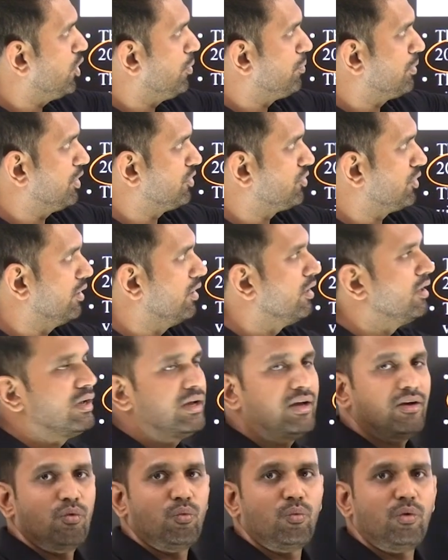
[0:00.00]
Competition.
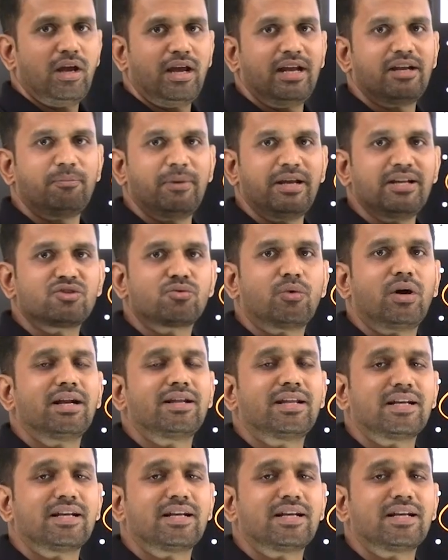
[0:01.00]
It means what?